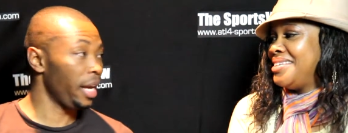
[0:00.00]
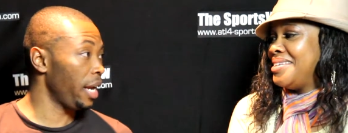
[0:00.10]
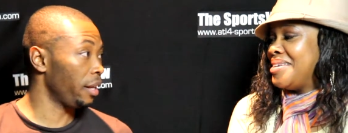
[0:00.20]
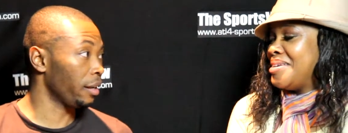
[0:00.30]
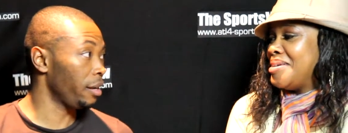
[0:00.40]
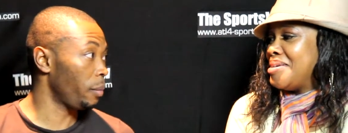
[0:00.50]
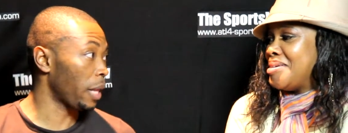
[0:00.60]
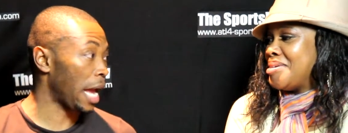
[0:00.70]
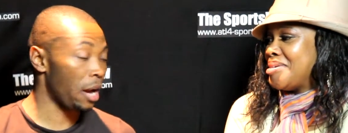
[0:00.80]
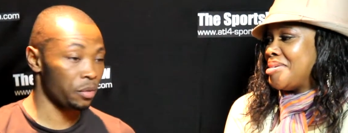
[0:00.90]
Speaker 1: had a couple of
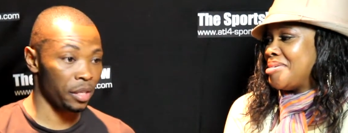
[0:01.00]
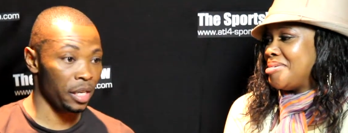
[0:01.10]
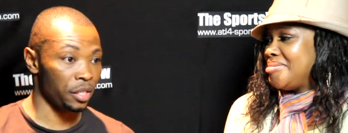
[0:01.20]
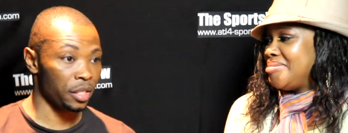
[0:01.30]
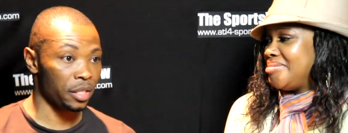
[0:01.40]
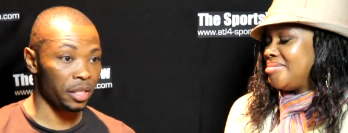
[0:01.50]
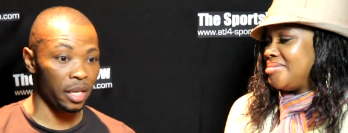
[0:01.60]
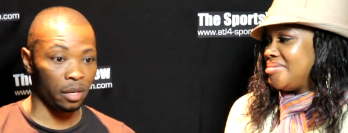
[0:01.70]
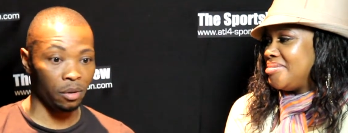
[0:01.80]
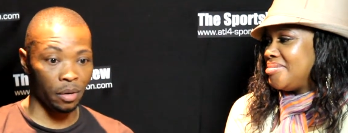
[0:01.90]
hours, and they just
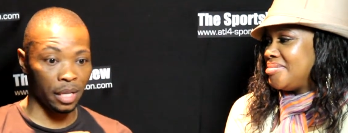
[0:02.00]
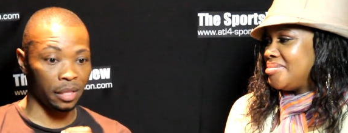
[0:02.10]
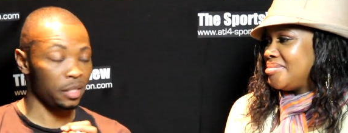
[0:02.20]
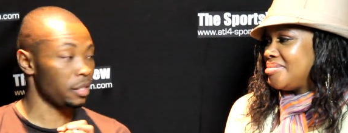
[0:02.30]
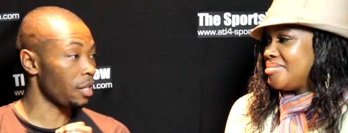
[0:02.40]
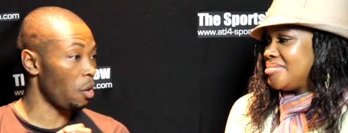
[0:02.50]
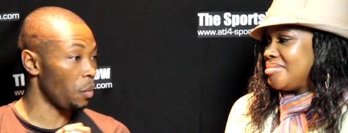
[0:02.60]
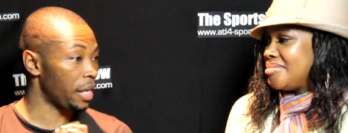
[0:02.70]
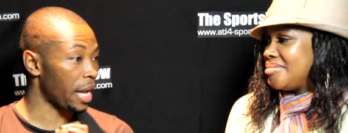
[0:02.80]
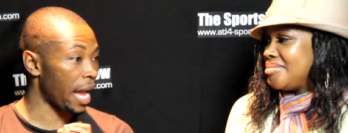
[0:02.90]
said, okay, this is all
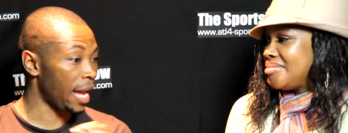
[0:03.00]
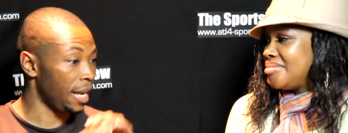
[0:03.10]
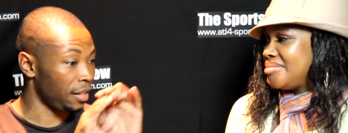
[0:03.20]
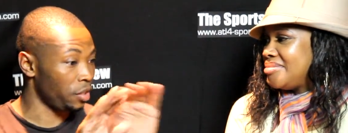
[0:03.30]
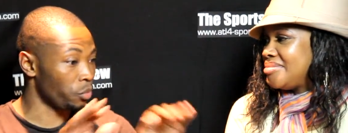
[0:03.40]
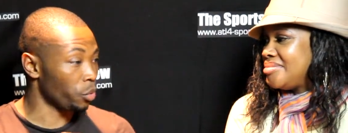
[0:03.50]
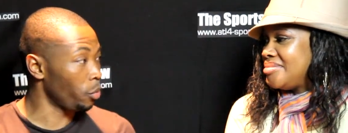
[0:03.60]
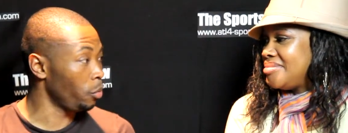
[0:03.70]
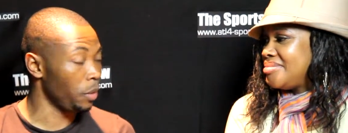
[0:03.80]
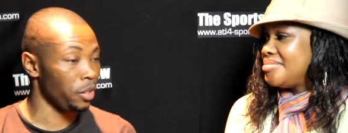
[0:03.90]
we got in this
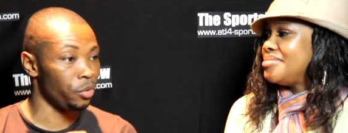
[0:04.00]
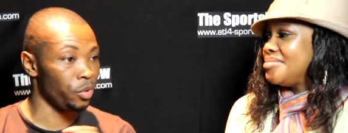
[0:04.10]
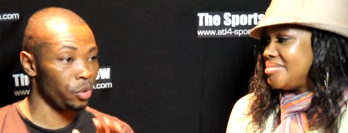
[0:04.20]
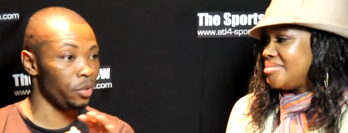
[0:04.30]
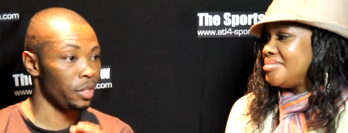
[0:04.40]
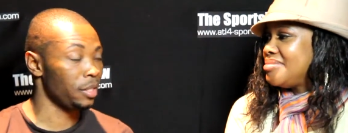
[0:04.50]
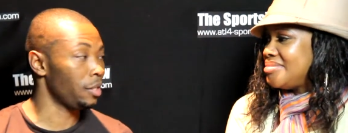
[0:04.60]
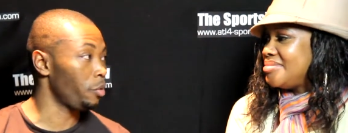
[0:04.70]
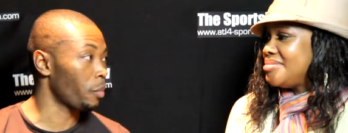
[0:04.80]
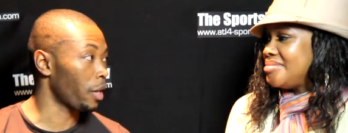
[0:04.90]
room, and you use this
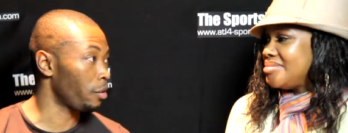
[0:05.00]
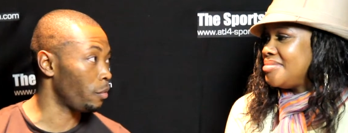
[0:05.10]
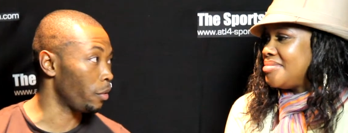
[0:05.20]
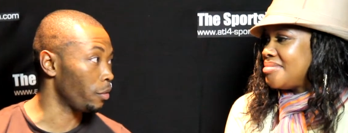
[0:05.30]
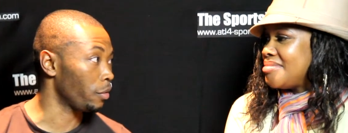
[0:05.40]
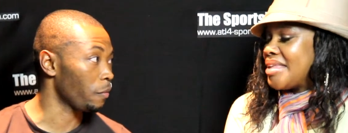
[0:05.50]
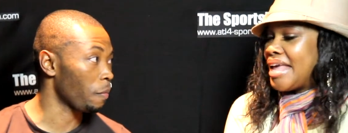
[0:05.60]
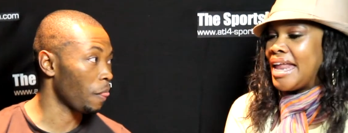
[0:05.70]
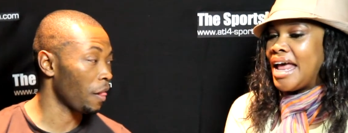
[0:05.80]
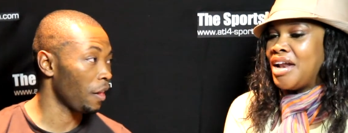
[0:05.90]
and you make it work.
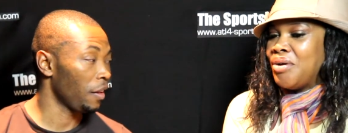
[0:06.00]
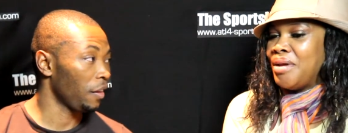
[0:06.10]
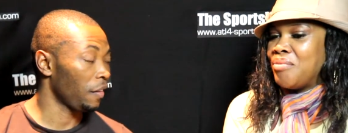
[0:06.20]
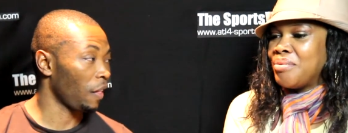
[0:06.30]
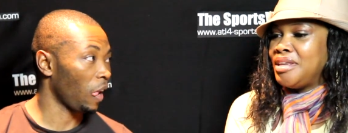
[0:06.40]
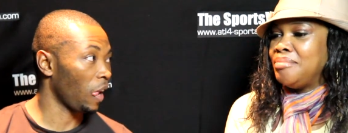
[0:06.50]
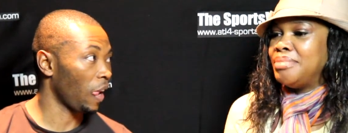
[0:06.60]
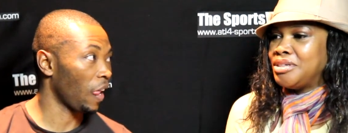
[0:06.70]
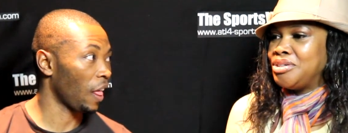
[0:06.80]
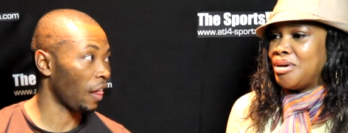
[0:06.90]
Speaker 2: And I know that really
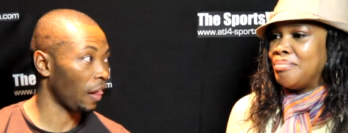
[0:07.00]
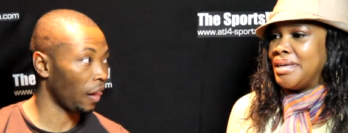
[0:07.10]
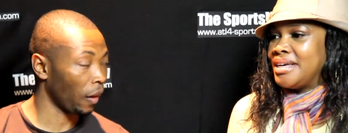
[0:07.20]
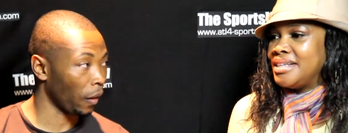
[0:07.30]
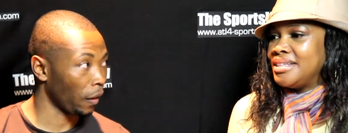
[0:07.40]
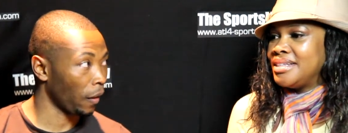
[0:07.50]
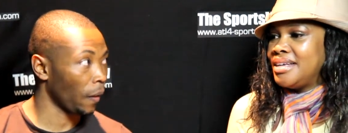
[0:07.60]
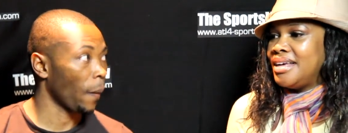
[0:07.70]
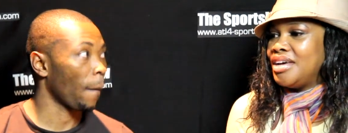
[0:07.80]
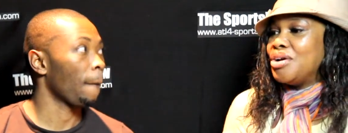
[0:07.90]
built you up, because
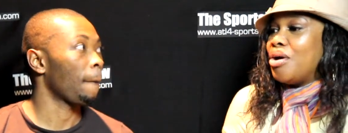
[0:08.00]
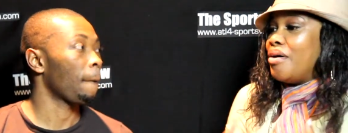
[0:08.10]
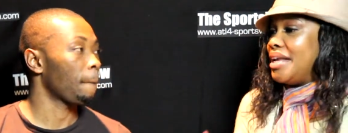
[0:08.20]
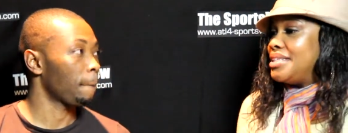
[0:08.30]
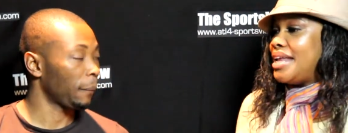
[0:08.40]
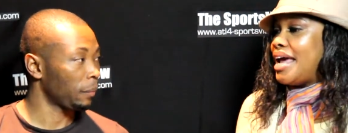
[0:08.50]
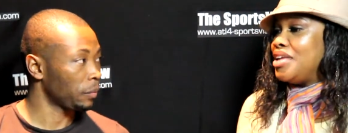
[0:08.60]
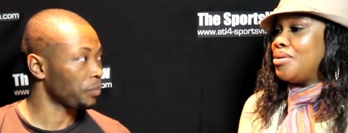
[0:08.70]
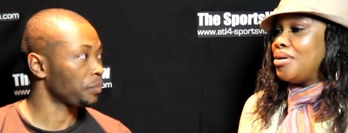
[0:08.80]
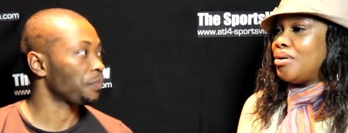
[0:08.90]
going into that,
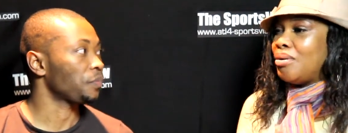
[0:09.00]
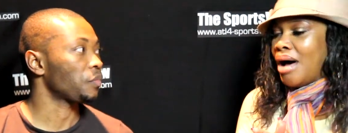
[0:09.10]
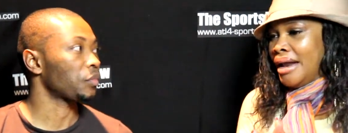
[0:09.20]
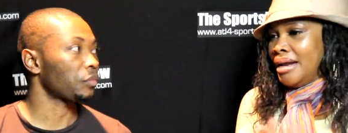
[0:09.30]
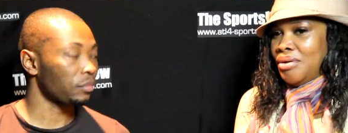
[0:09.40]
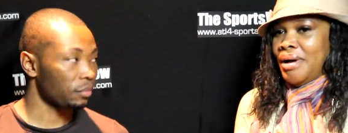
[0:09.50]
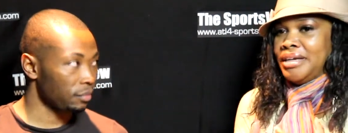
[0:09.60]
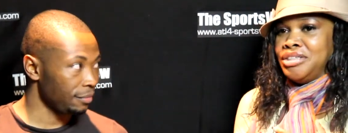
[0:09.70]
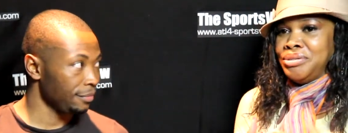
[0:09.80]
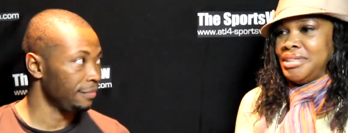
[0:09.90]
you don't know, I didn't know I
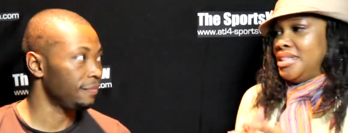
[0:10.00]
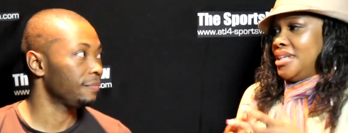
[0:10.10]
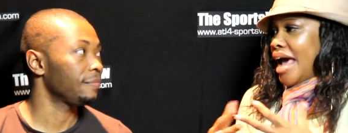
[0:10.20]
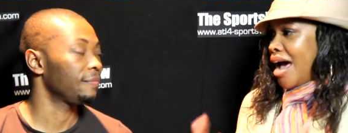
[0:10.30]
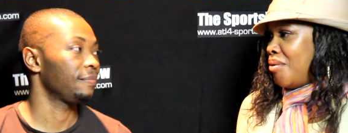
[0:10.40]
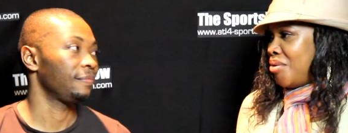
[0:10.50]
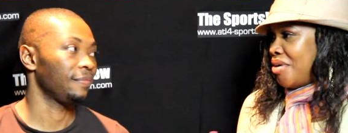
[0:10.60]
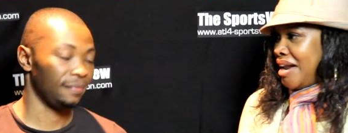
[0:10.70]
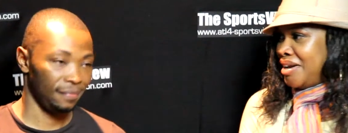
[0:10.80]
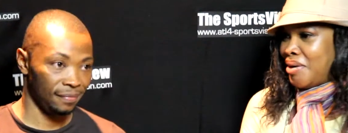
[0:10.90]
could do this in an hour.
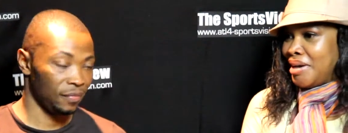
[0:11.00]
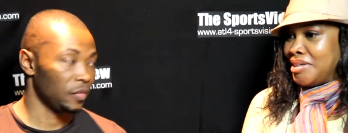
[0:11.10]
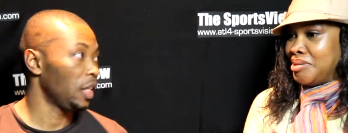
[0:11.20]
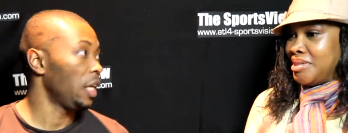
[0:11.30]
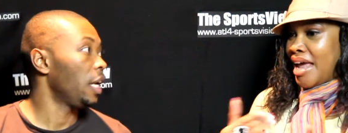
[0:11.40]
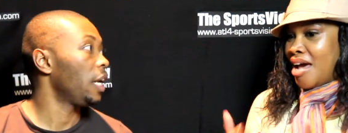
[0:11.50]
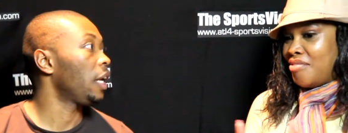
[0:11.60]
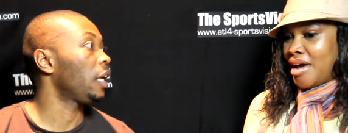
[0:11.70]
I didn't know I could do this in half